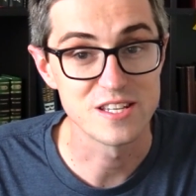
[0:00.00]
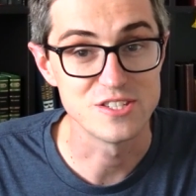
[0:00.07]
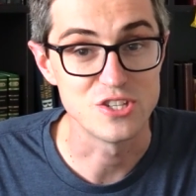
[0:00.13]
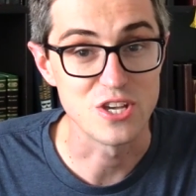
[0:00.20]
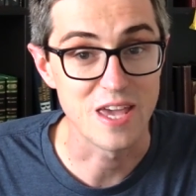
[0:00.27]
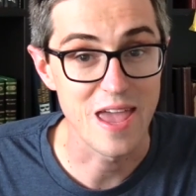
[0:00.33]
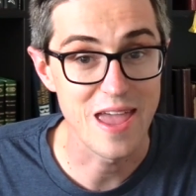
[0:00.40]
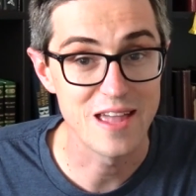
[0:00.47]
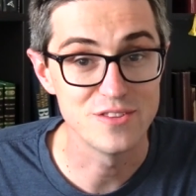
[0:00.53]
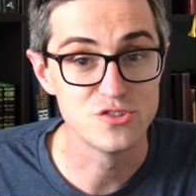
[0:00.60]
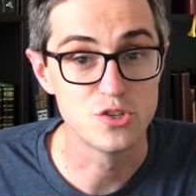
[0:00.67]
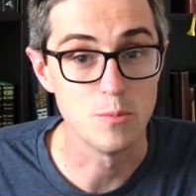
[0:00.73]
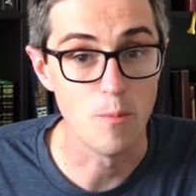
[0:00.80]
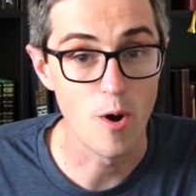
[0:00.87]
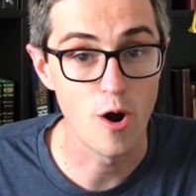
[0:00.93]
as you can
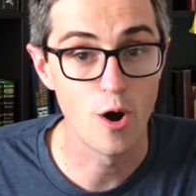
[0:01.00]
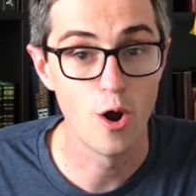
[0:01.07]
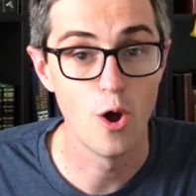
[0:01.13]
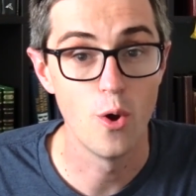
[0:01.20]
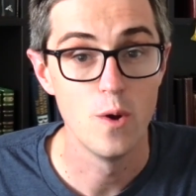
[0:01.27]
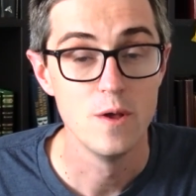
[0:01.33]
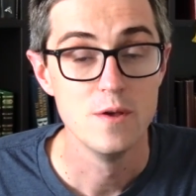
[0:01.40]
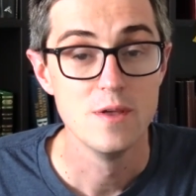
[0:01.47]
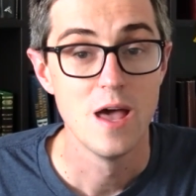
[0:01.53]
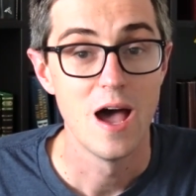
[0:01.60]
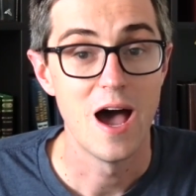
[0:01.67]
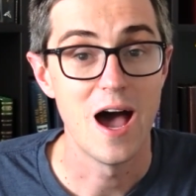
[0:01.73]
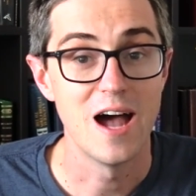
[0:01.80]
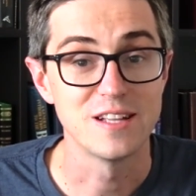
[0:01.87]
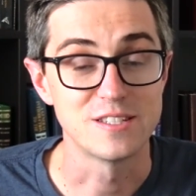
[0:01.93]
tomorrow
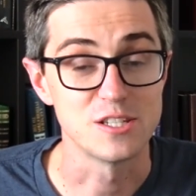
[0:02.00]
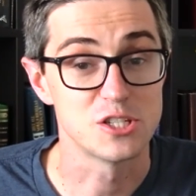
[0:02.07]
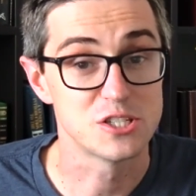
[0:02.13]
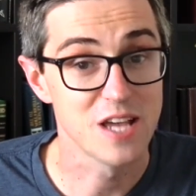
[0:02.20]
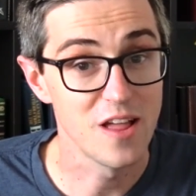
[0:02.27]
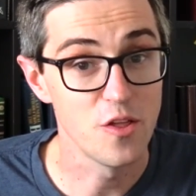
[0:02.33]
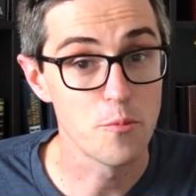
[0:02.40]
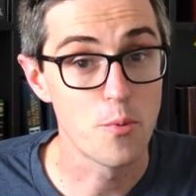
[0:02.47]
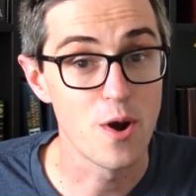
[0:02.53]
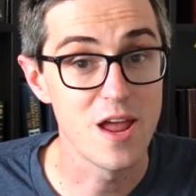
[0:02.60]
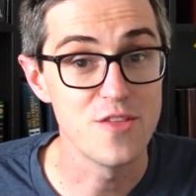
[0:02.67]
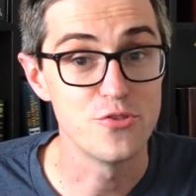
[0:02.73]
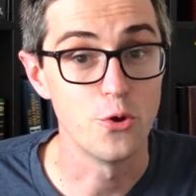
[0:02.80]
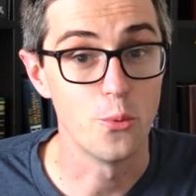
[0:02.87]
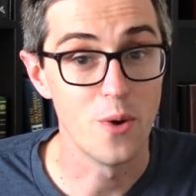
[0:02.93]
to
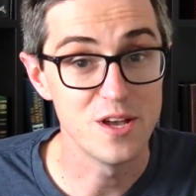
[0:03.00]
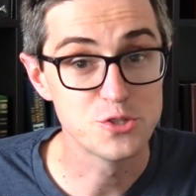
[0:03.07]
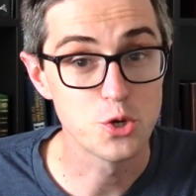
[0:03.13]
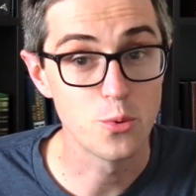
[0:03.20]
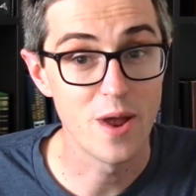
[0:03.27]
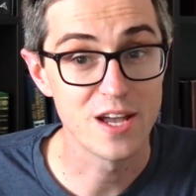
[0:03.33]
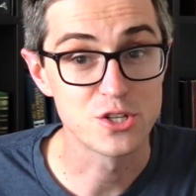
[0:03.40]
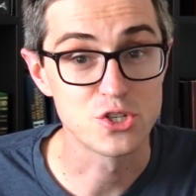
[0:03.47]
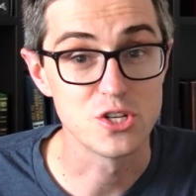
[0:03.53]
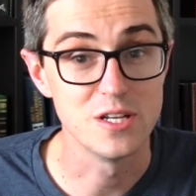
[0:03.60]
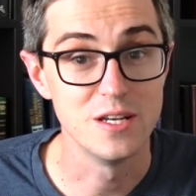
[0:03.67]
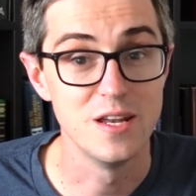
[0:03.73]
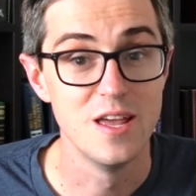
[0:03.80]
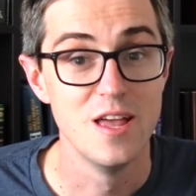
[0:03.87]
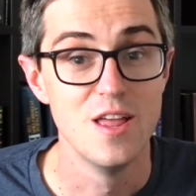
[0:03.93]
celebrate the
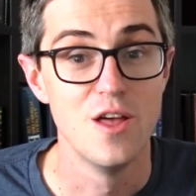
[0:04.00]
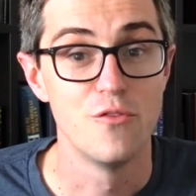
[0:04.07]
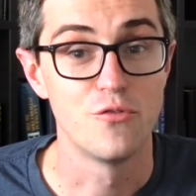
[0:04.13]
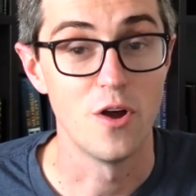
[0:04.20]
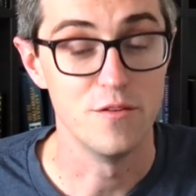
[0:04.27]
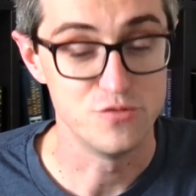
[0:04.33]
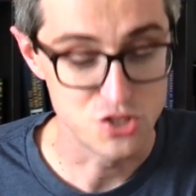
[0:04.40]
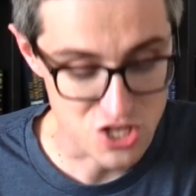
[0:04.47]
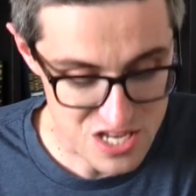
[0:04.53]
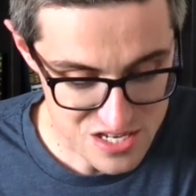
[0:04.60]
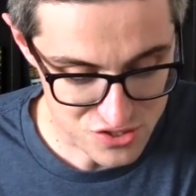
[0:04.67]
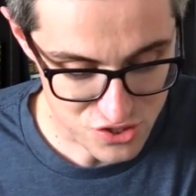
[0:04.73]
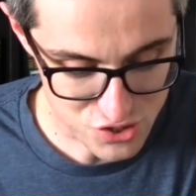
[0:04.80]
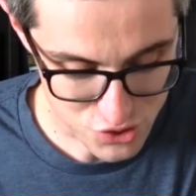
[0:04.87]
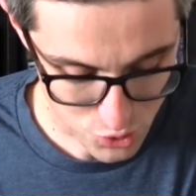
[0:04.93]
resurrection of
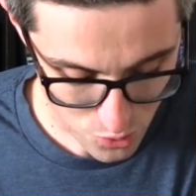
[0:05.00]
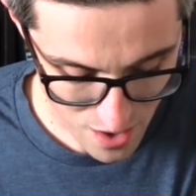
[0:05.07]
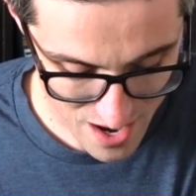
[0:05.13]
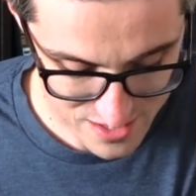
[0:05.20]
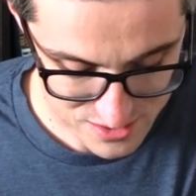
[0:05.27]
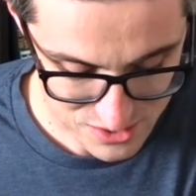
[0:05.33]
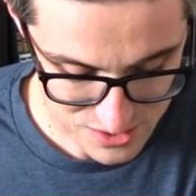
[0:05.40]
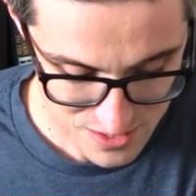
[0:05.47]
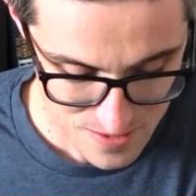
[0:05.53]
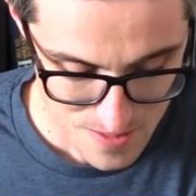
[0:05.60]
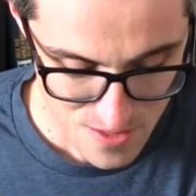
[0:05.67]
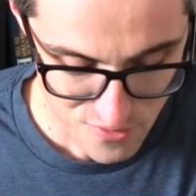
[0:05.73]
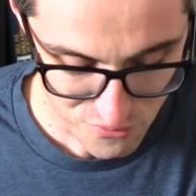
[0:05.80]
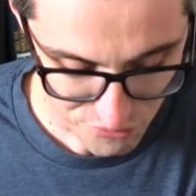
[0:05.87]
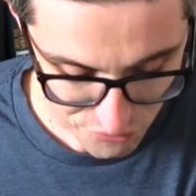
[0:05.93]
Jesus Christ
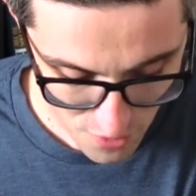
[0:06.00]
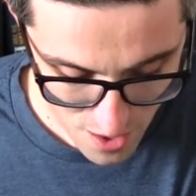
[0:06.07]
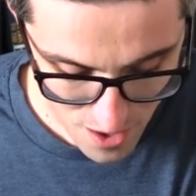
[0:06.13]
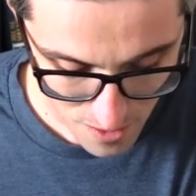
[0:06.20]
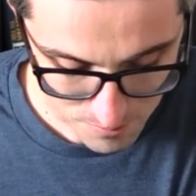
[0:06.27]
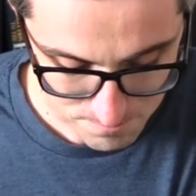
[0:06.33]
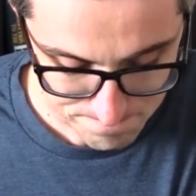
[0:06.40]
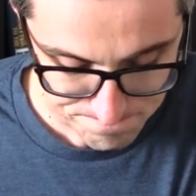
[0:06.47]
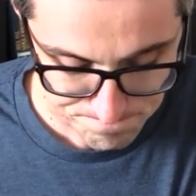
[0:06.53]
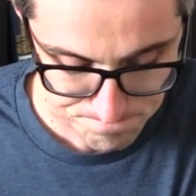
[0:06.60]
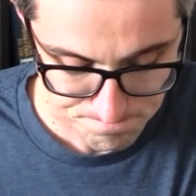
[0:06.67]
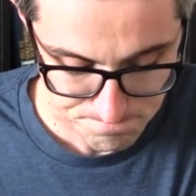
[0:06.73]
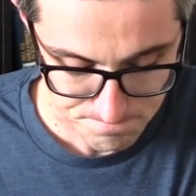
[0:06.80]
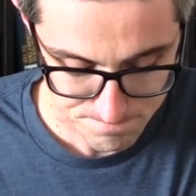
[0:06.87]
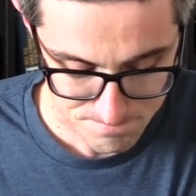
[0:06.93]
from
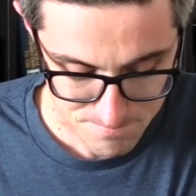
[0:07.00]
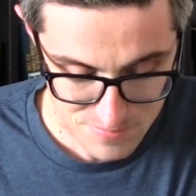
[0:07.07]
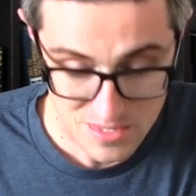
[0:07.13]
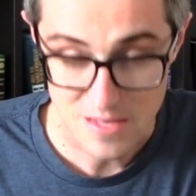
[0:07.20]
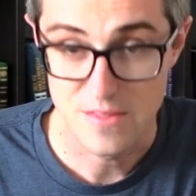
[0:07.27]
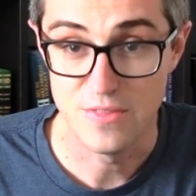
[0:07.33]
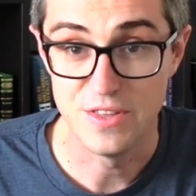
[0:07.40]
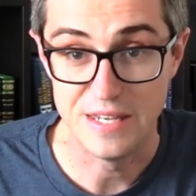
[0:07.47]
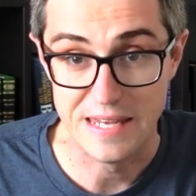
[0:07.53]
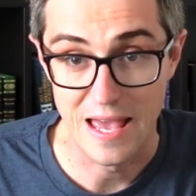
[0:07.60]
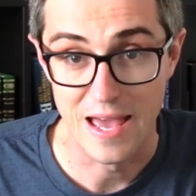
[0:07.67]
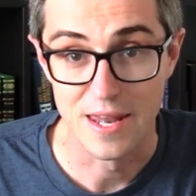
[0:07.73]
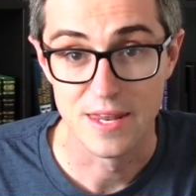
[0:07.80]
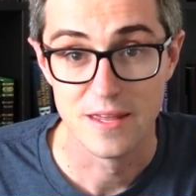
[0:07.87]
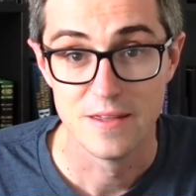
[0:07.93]
the
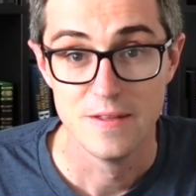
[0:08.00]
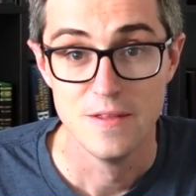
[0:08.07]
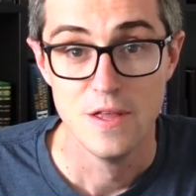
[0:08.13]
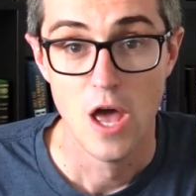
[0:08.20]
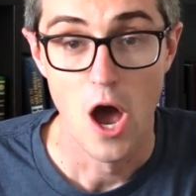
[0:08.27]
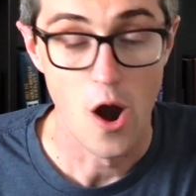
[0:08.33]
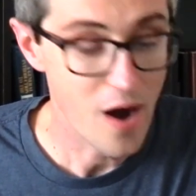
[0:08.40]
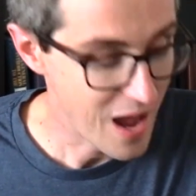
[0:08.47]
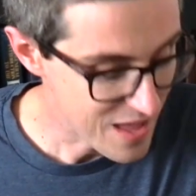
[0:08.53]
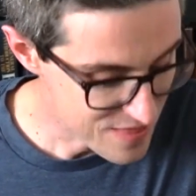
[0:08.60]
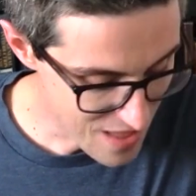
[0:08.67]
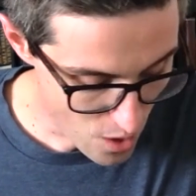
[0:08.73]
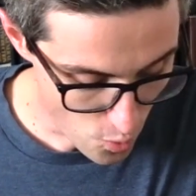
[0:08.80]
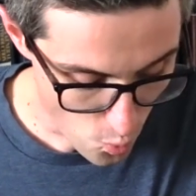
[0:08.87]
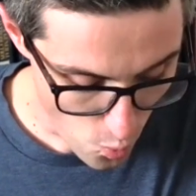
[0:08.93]
dead. All right,
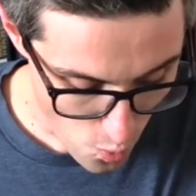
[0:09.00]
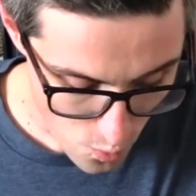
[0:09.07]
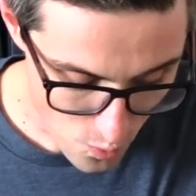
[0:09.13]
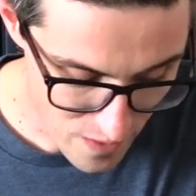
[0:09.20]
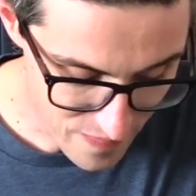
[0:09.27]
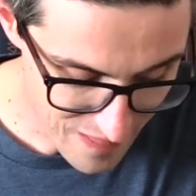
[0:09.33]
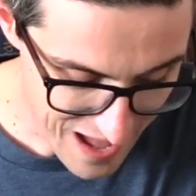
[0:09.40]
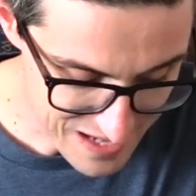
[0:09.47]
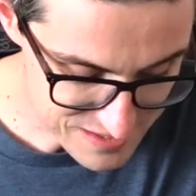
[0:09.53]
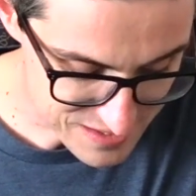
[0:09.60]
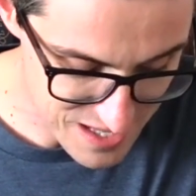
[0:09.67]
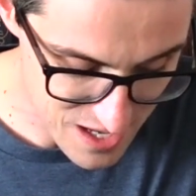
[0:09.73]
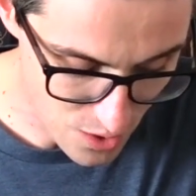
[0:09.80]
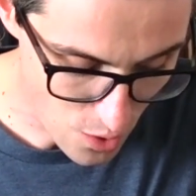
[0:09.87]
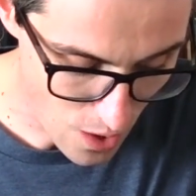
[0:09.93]
now one last
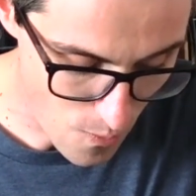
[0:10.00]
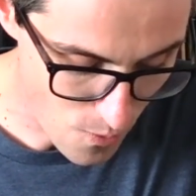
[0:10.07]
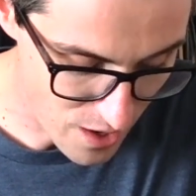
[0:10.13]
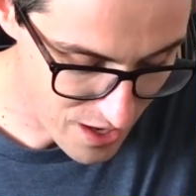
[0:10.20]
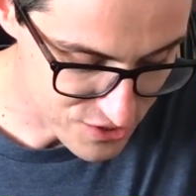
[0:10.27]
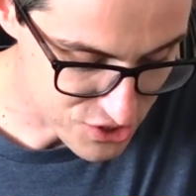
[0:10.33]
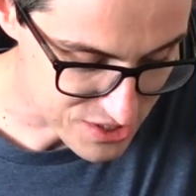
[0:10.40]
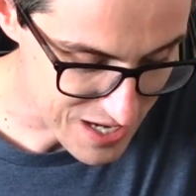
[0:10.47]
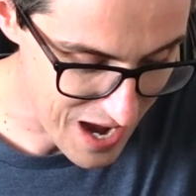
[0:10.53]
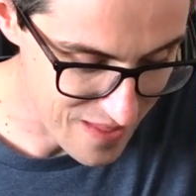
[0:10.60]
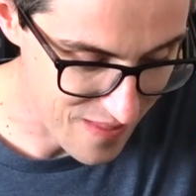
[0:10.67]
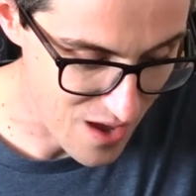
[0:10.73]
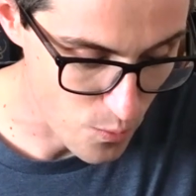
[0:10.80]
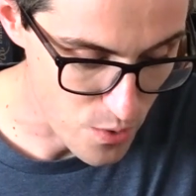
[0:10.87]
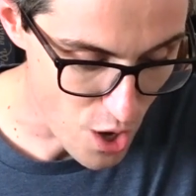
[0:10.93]
thing I want to just
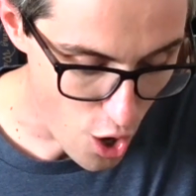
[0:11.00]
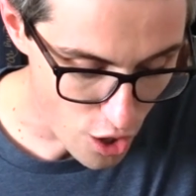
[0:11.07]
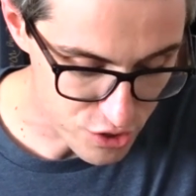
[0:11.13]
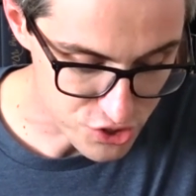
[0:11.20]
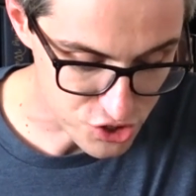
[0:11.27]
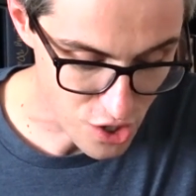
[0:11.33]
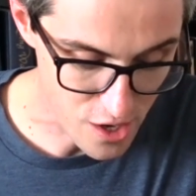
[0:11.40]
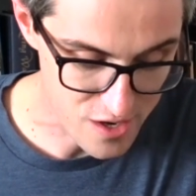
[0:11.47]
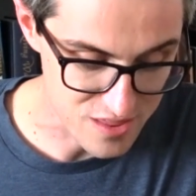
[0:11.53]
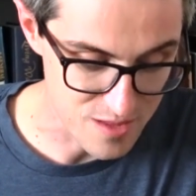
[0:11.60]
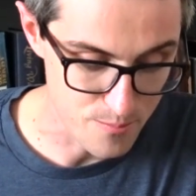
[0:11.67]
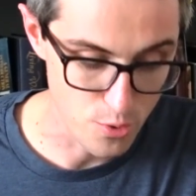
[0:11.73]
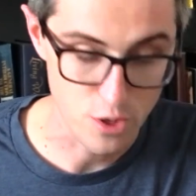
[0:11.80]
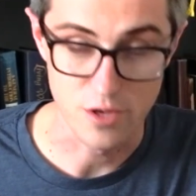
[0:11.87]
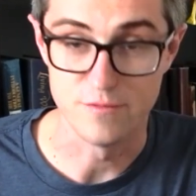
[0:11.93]
highlight. We are starting the
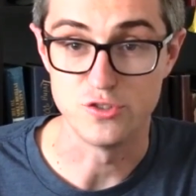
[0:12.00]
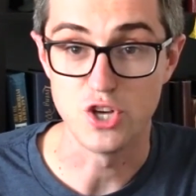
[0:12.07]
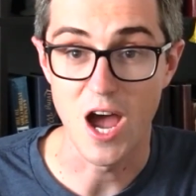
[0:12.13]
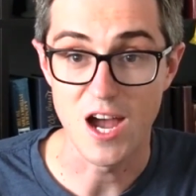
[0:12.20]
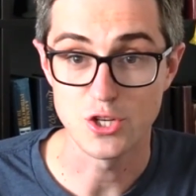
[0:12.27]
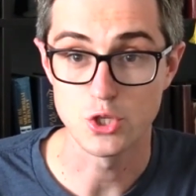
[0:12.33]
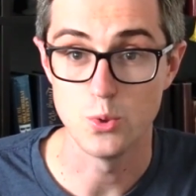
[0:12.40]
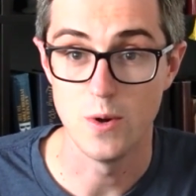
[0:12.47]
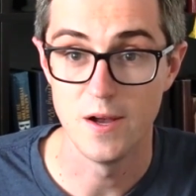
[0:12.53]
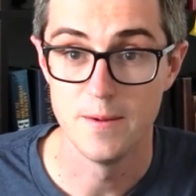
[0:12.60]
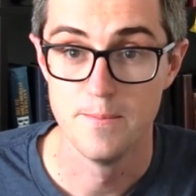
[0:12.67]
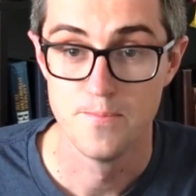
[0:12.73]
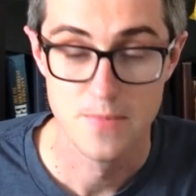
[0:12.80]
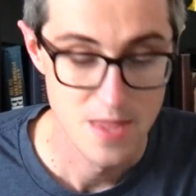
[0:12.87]
book of Joshua,